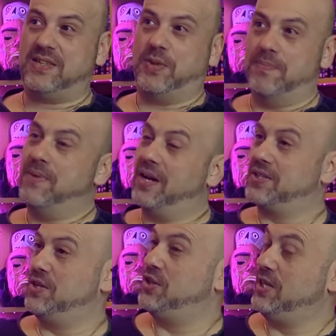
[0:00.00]
The
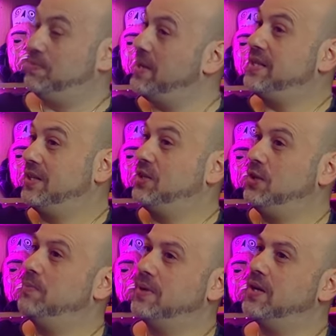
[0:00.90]
mask. She's making a
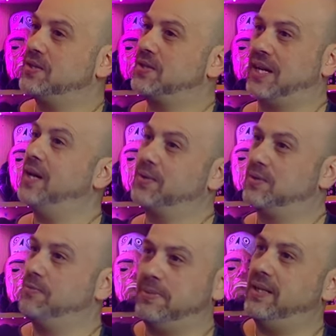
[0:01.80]
new mask out
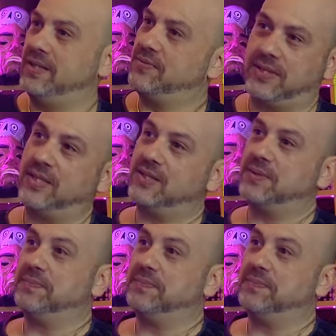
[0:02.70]
of Billy's face.